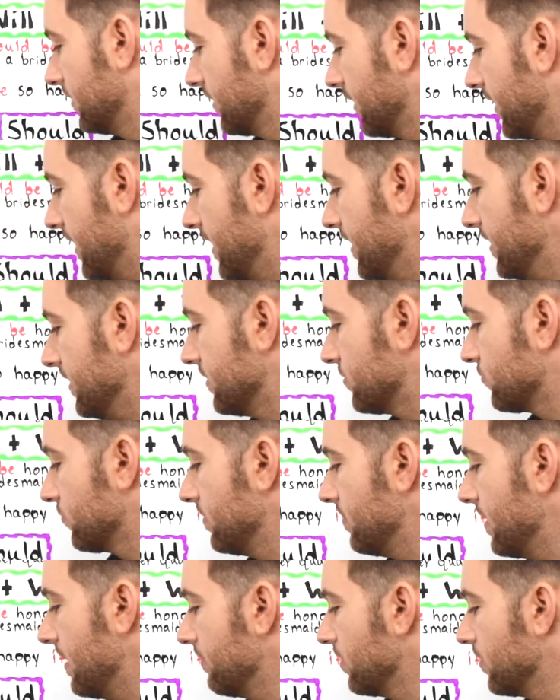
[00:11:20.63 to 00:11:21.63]
Okay, because
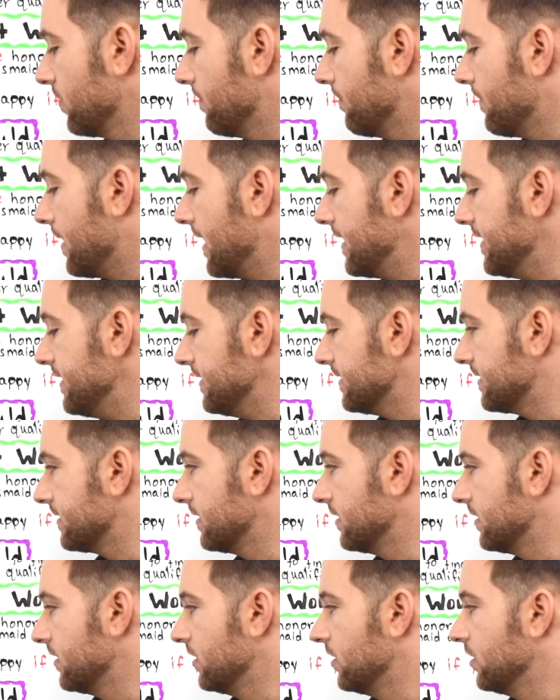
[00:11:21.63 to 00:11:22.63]
remember,
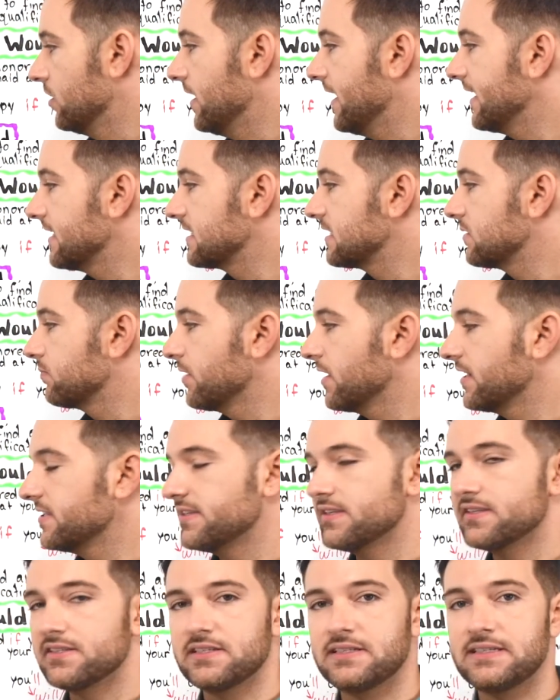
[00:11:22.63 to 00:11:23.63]
might
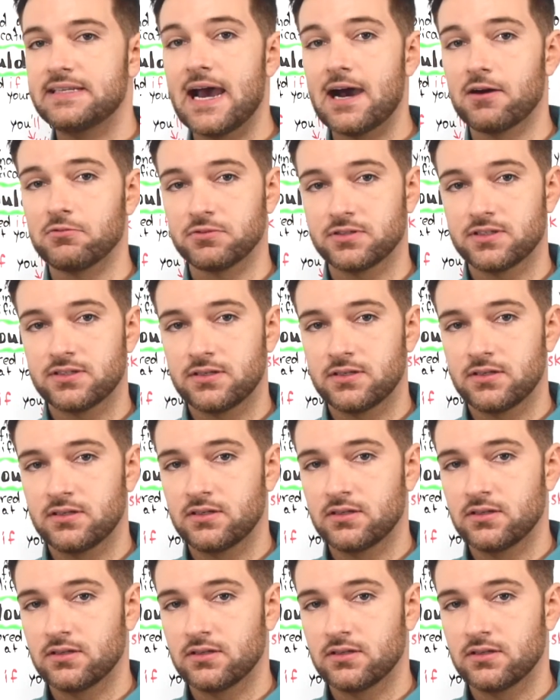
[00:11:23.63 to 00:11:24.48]
expresses doubt.